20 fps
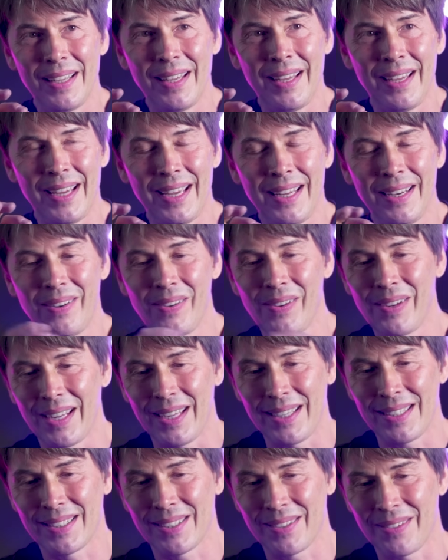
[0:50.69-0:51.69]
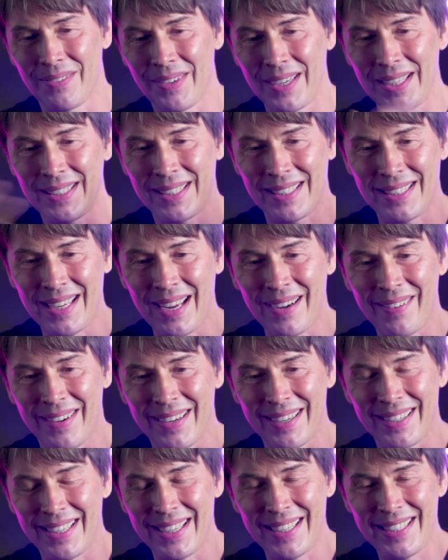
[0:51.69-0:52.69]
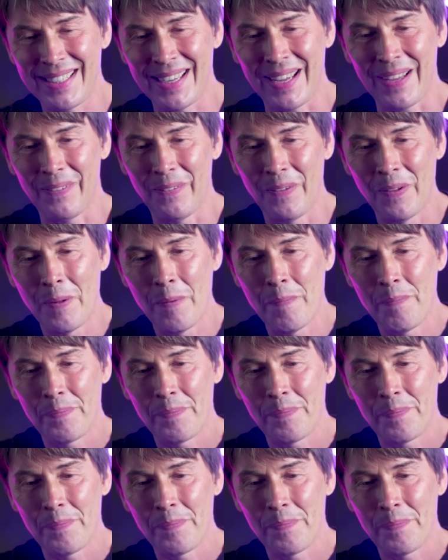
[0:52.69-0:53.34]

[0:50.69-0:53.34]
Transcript: uh, in all its sort of esoteric detail